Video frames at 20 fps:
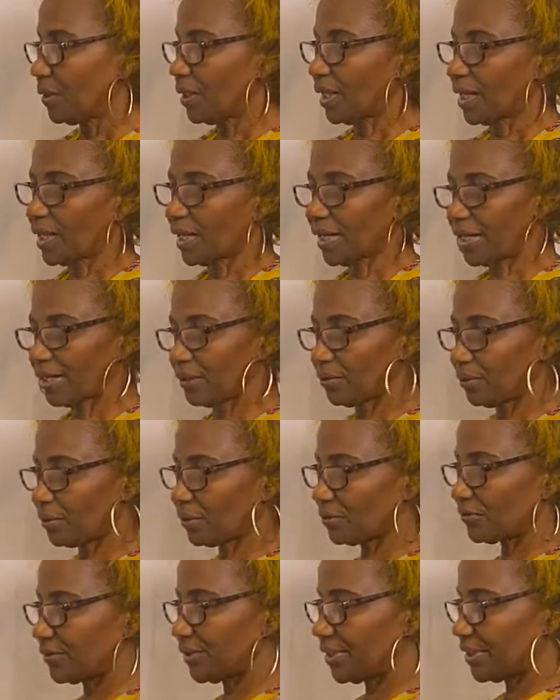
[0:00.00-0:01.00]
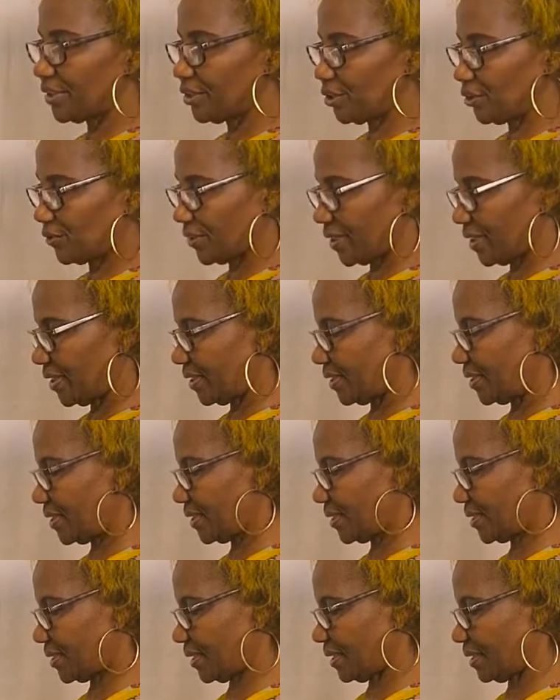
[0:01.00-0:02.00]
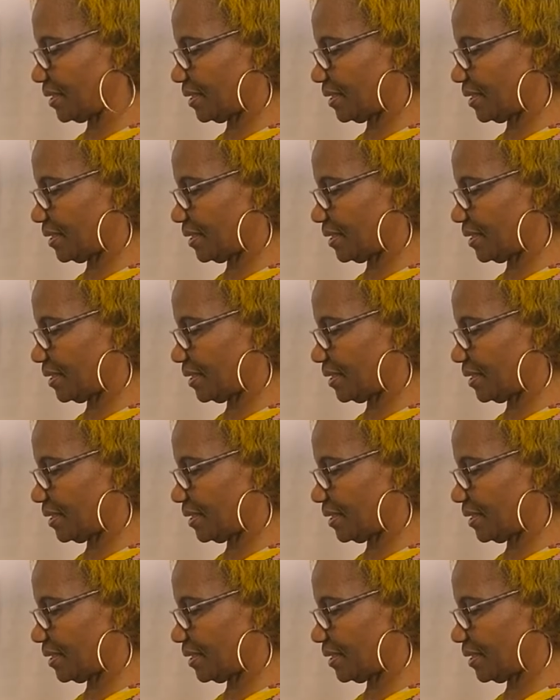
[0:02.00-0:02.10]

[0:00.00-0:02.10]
I already traced